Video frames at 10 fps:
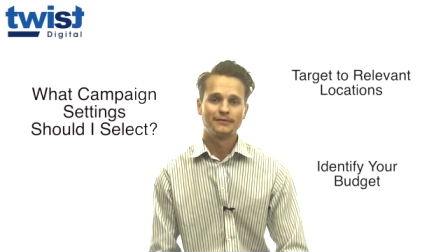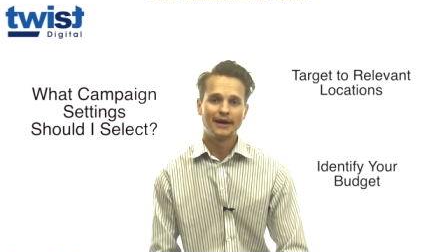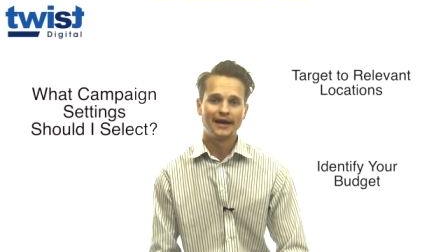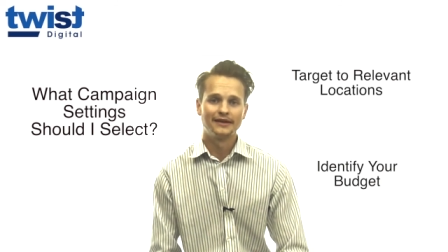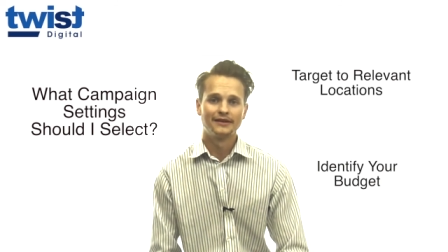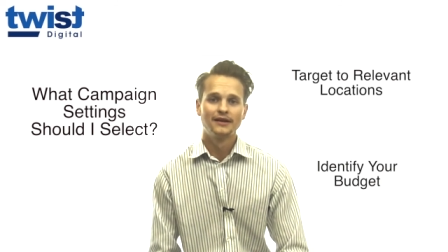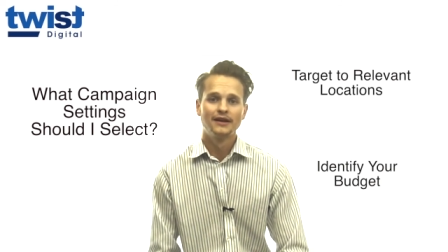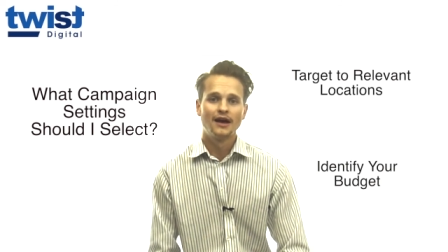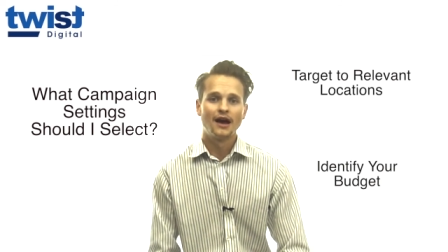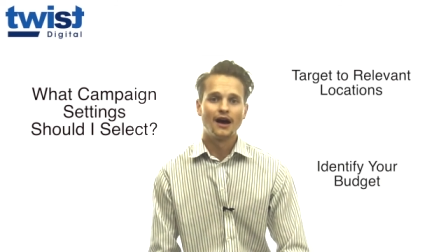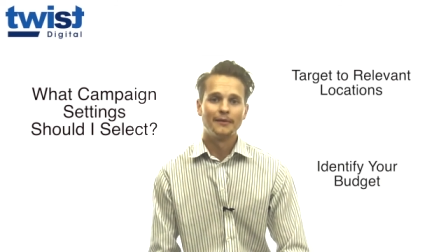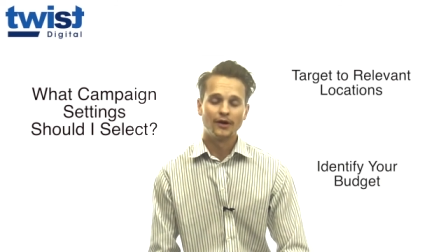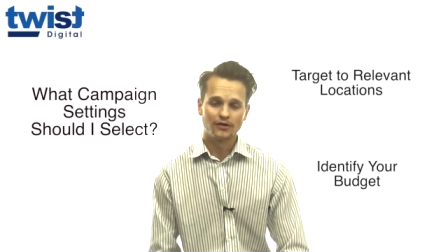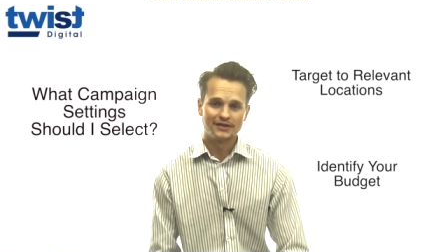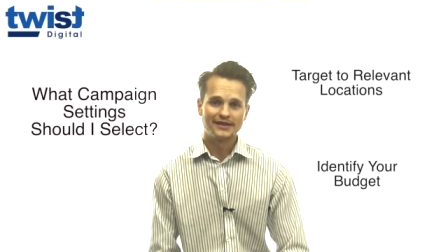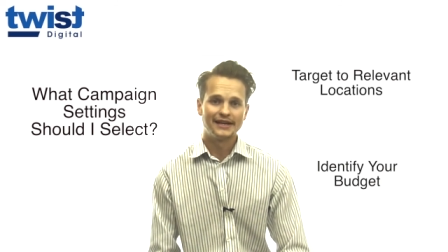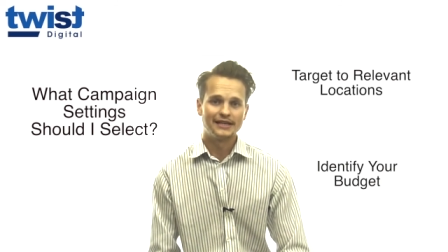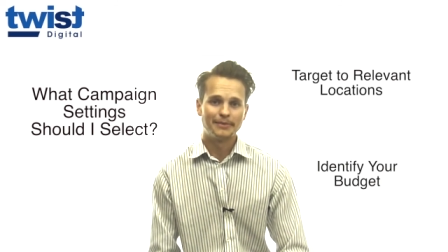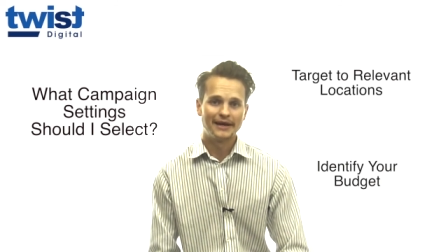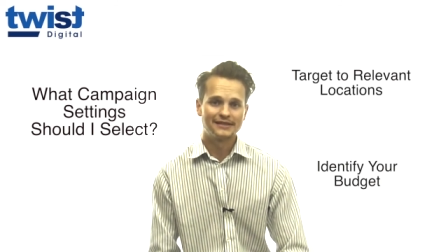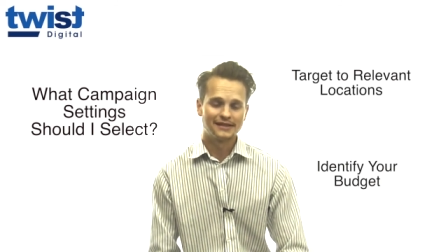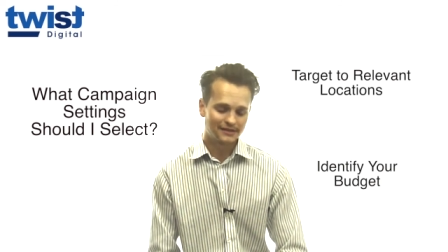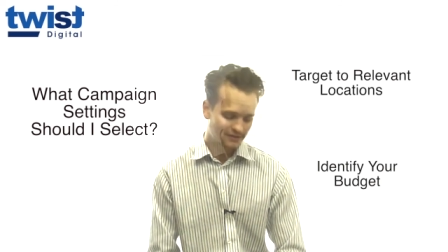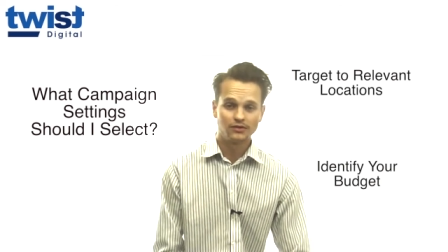pay on a daily basis.